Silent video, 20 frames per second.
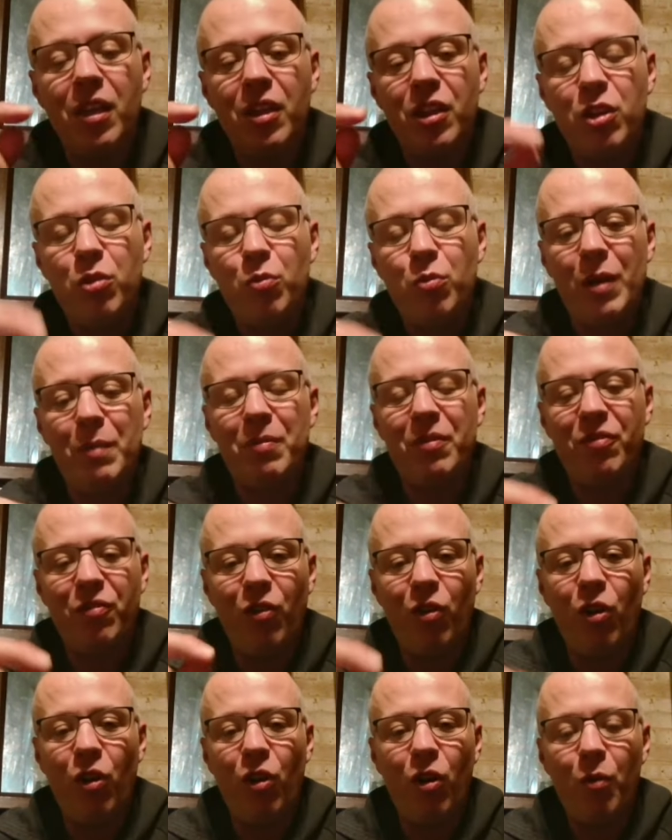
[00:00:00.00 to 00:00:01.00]
the week
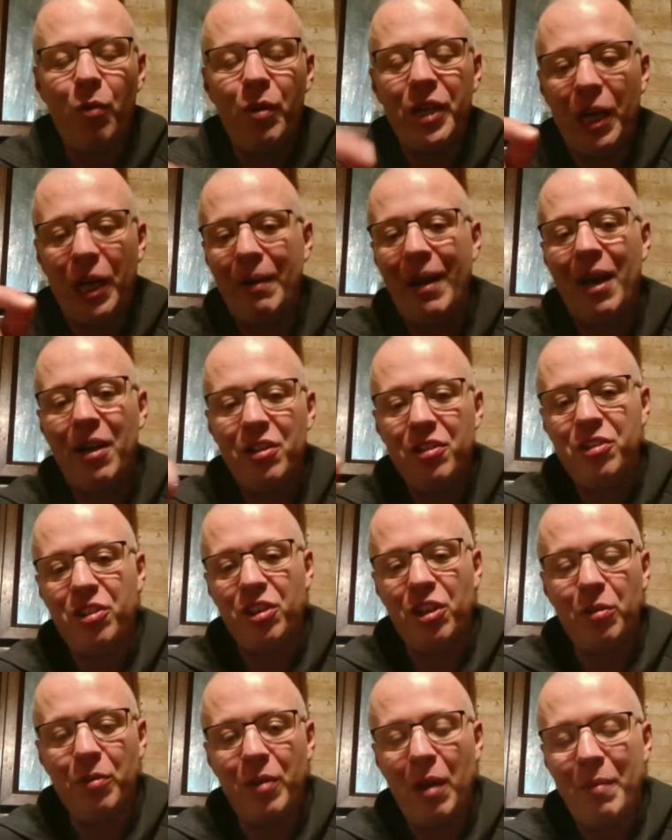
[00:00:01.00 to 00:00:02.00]
before, we go out and
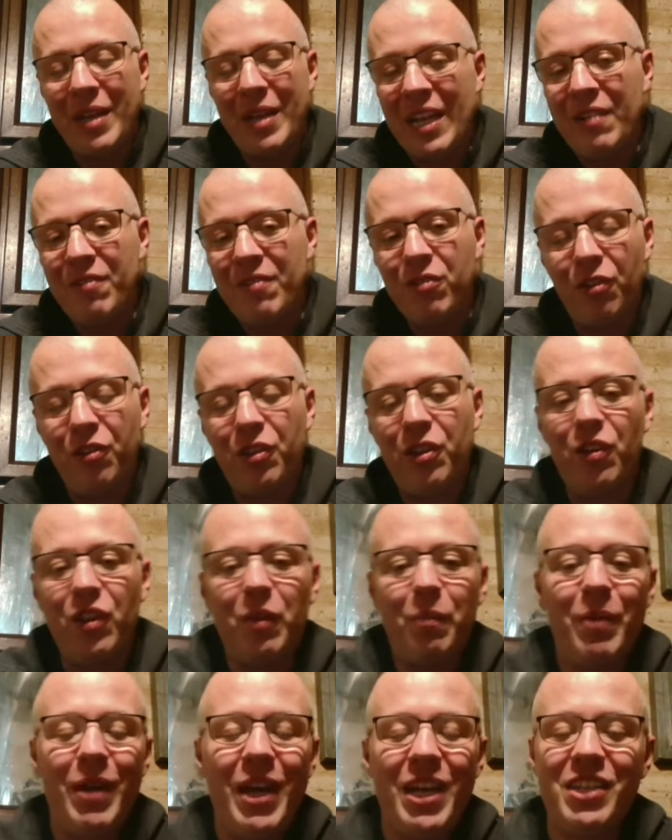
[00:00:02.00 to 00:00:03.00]
do, and we leave nothing on
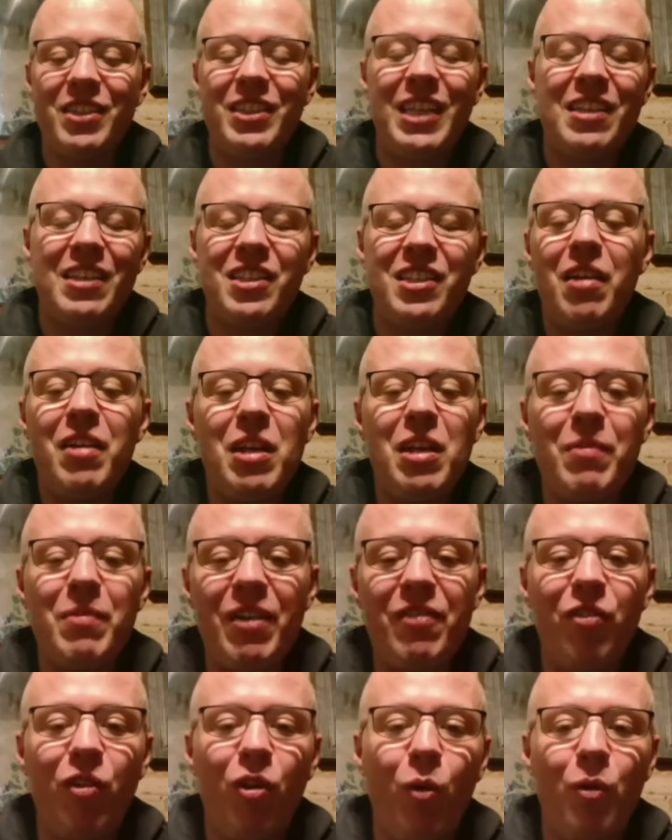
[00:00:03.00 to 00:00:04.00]
the pitch. That's the only way
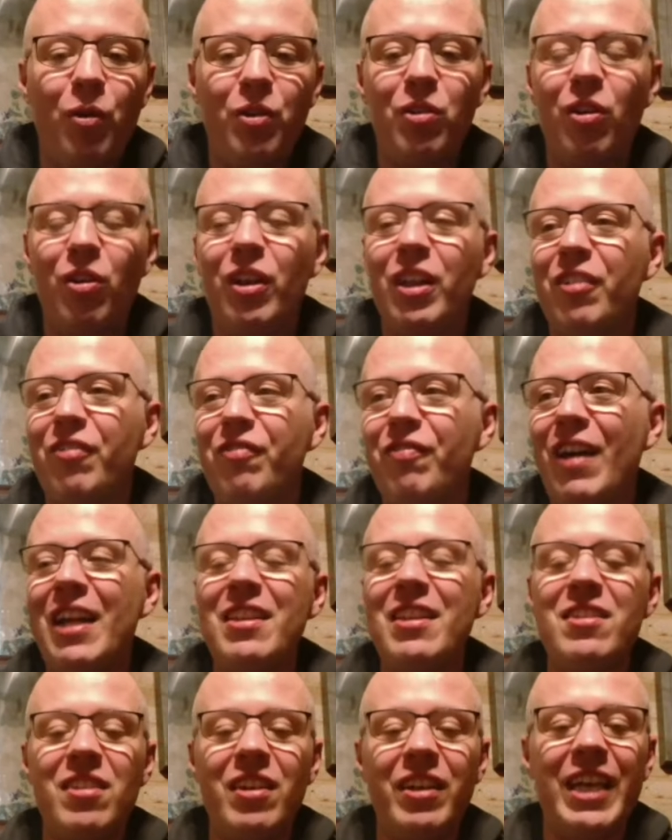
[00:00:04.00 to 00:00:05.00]
forward. Look, the
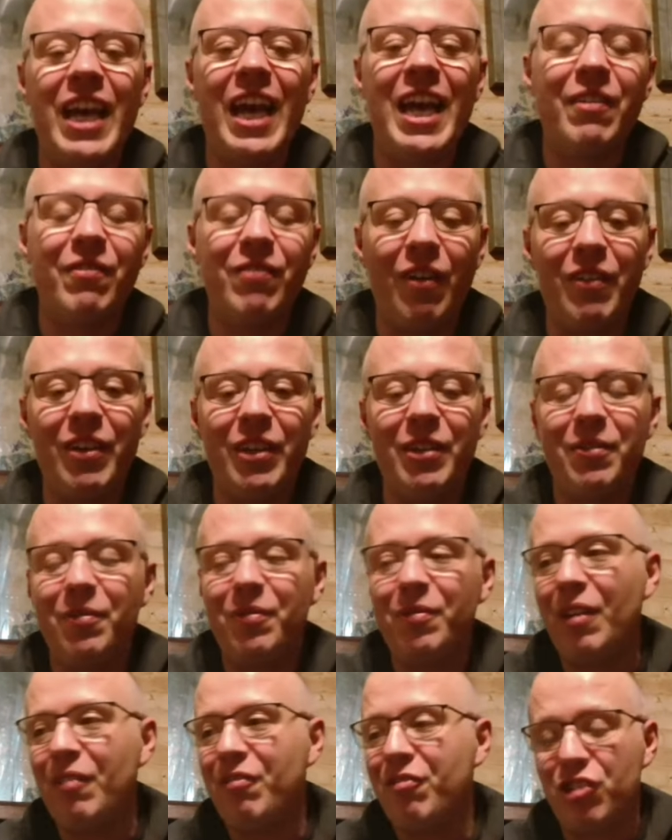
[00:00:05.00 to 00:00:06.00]
fans are getting very
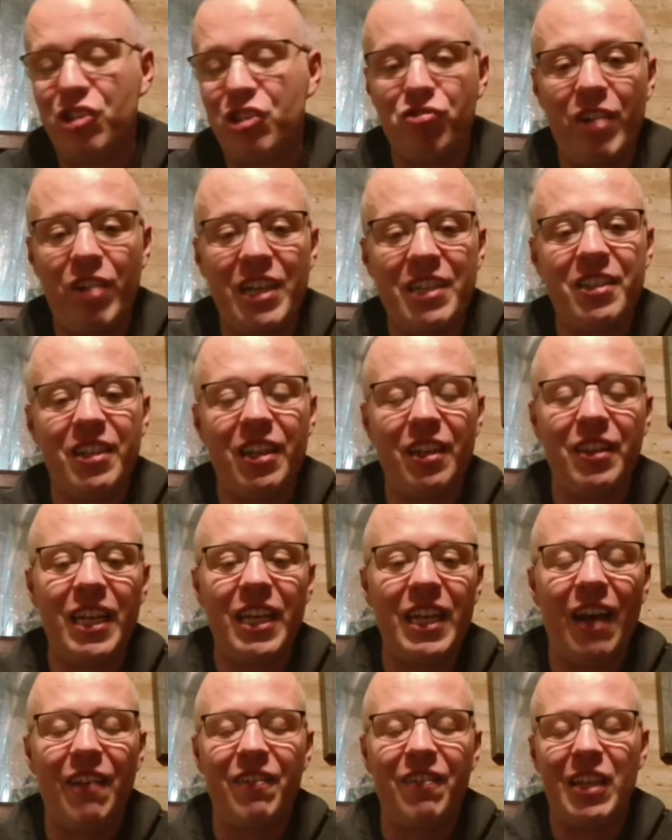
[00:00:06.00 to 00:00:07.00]
frustrated, I
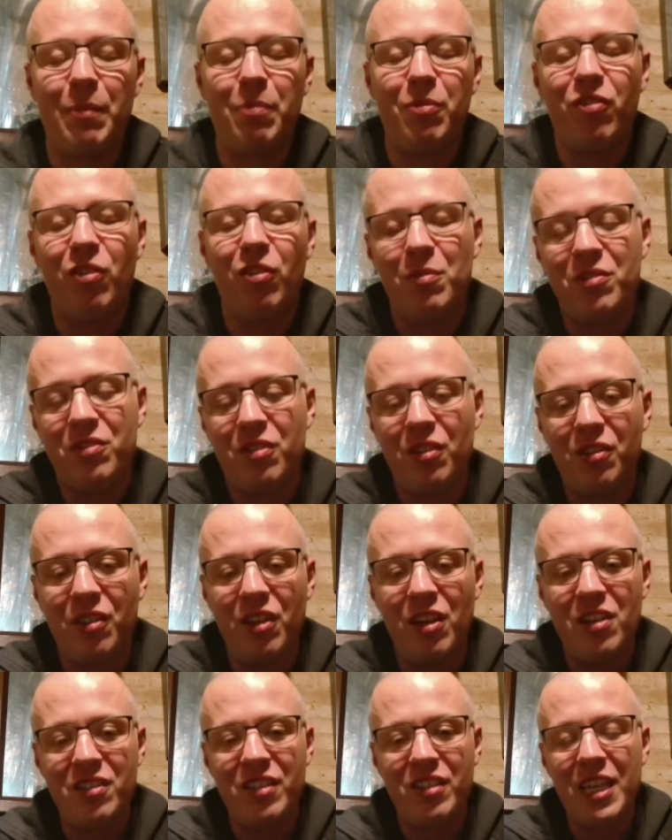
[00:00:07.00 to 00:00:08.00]
think, after that performance on
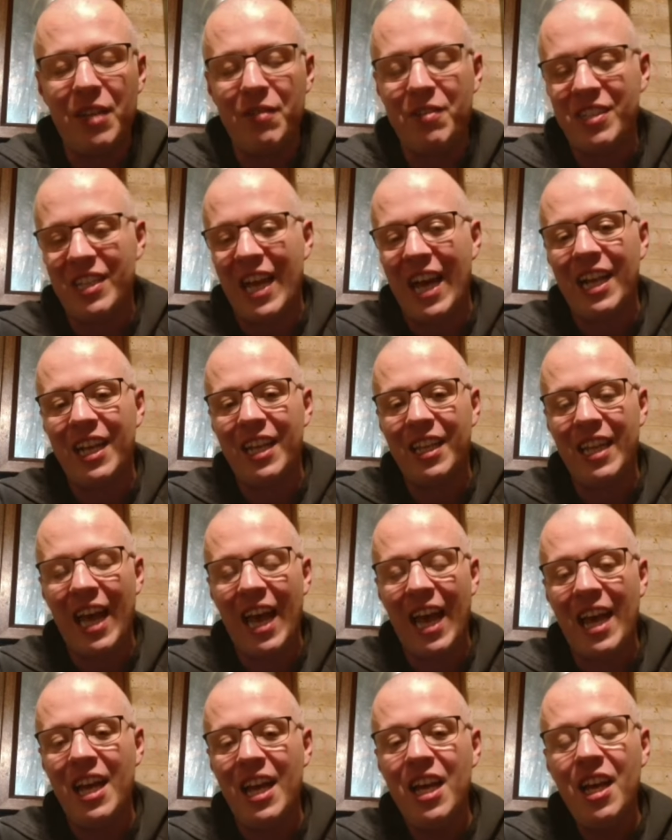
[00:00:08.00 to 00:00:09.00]
Thursday. There is an anger
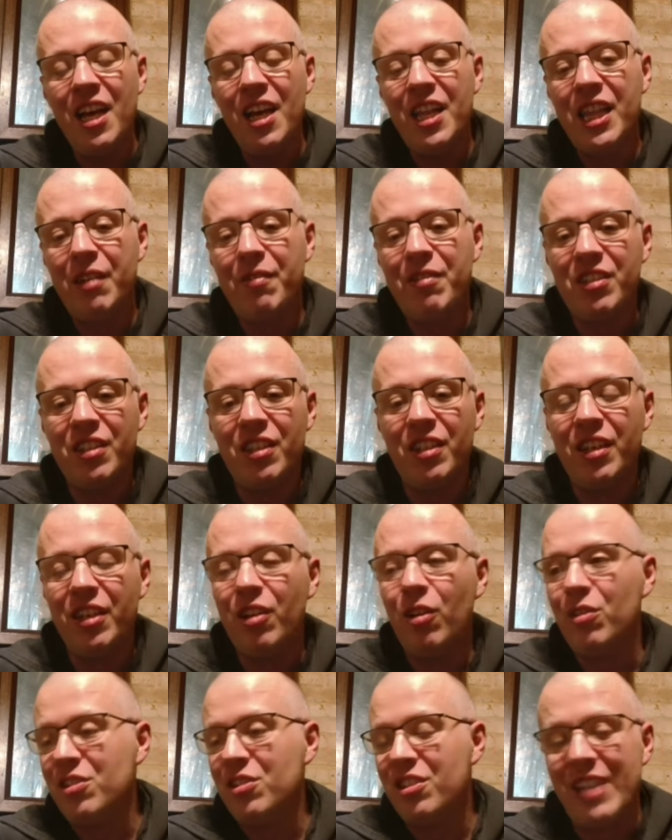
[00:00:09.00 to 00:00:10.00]
there. There is an
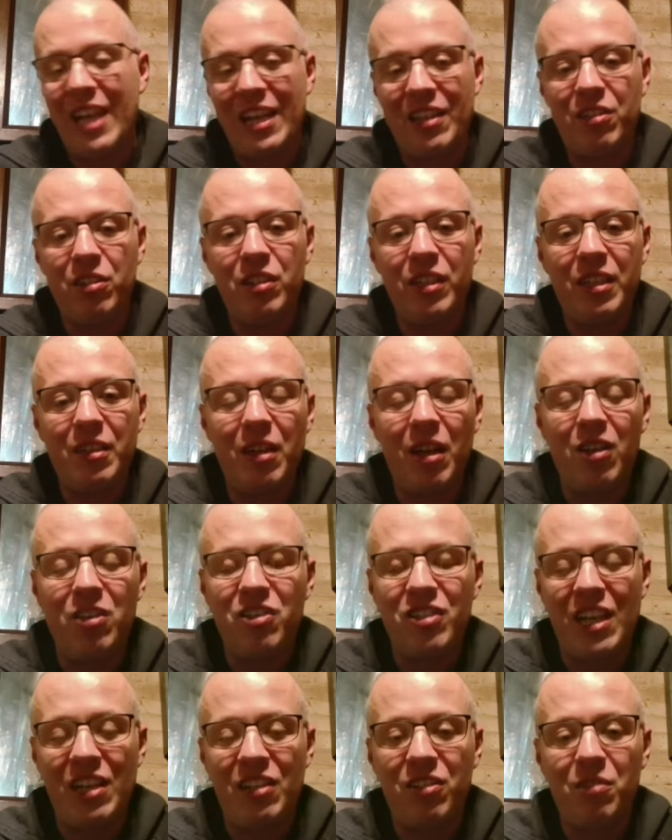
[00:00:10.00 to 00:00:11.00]

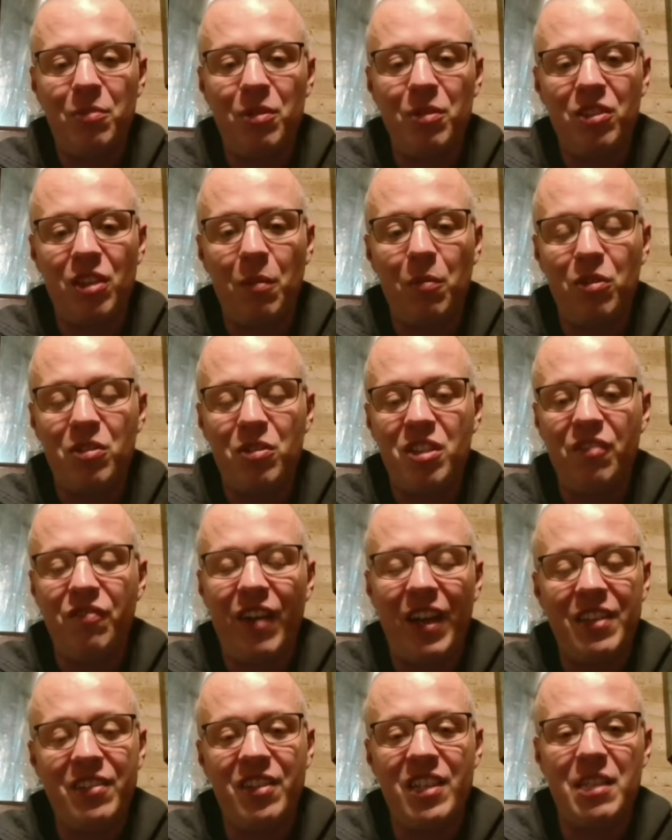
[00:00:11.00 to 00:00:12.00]
unsettlement amongst the
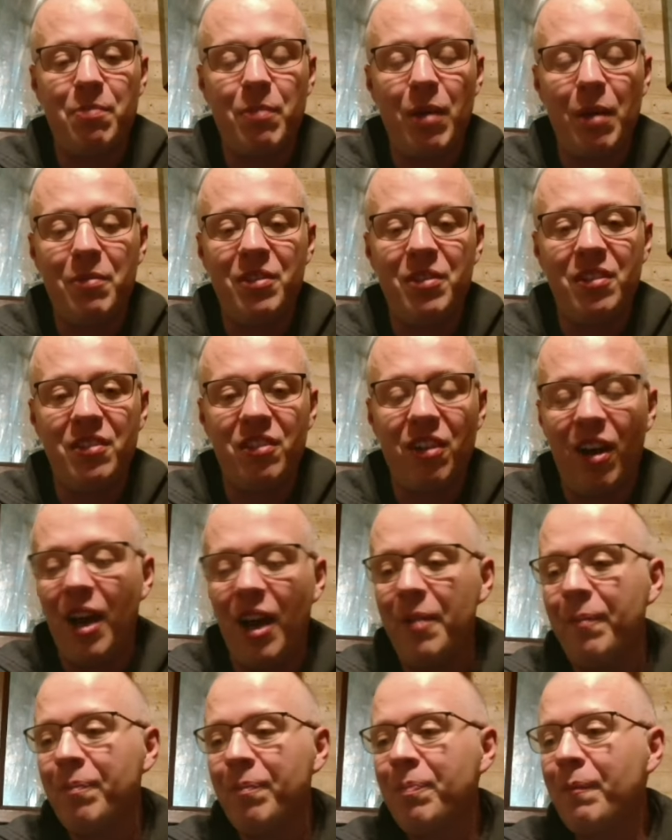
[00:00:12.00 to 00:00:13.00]
fans at this moment in
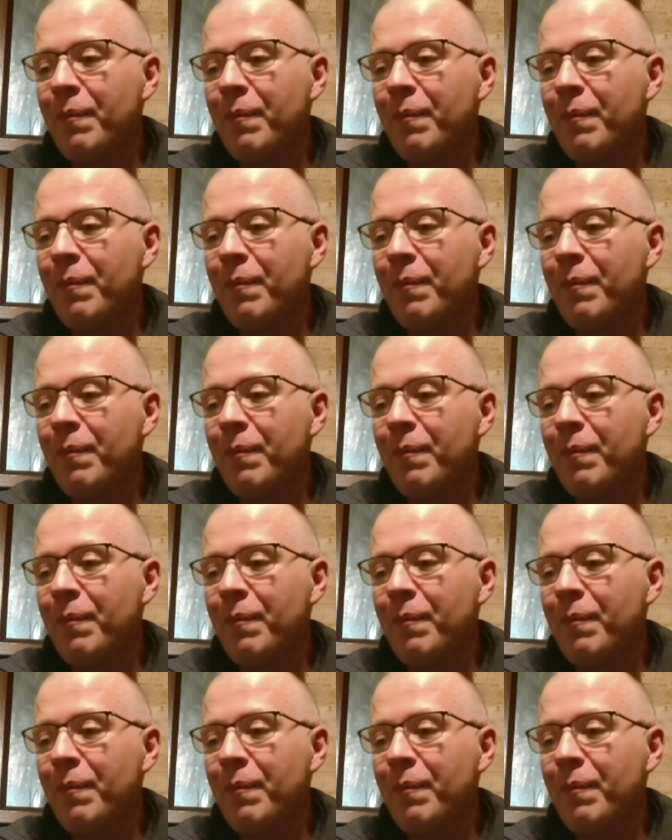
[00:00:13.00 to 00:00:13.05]
time.